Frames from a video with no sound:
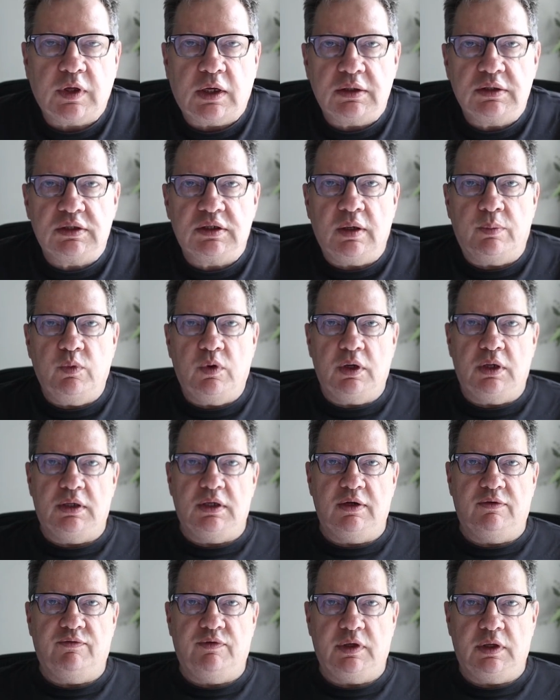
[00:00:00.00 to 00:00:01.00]
somewhat
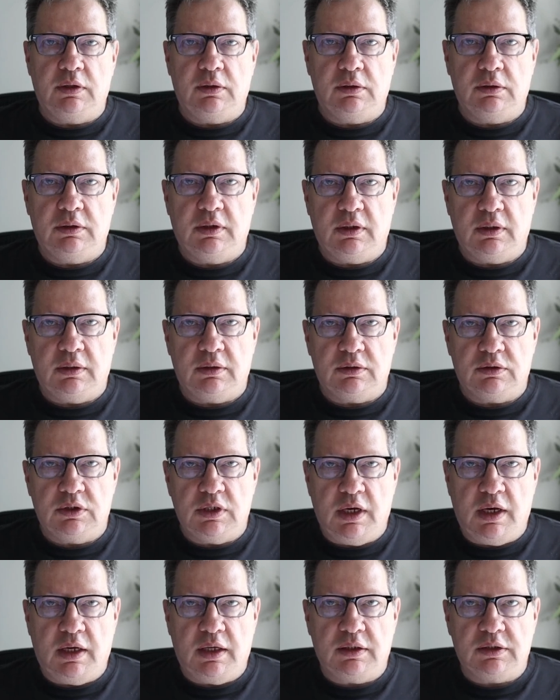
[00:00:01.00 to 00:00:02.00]
difficult
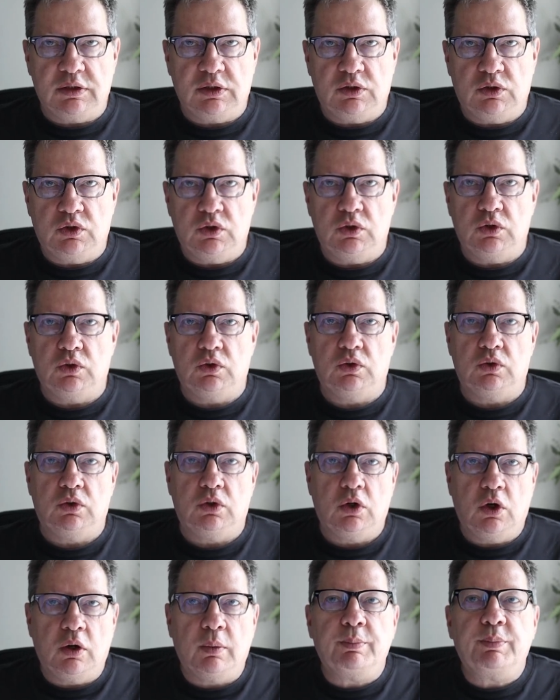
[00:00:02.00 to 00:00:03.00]
task to
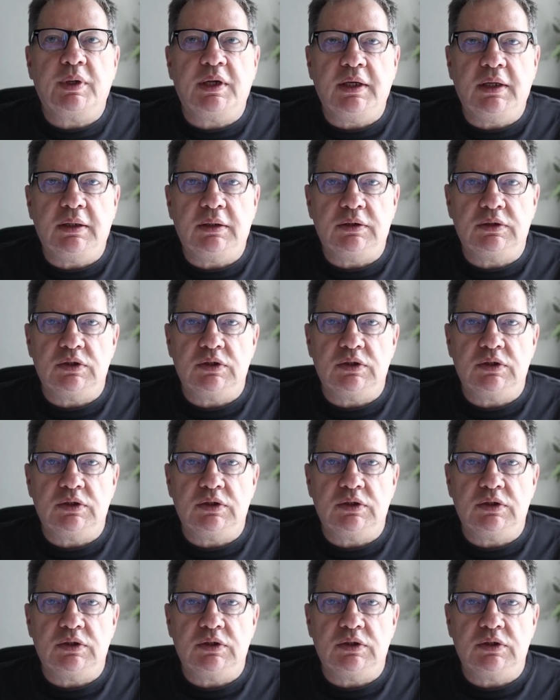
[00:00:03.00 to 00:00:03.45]
complete.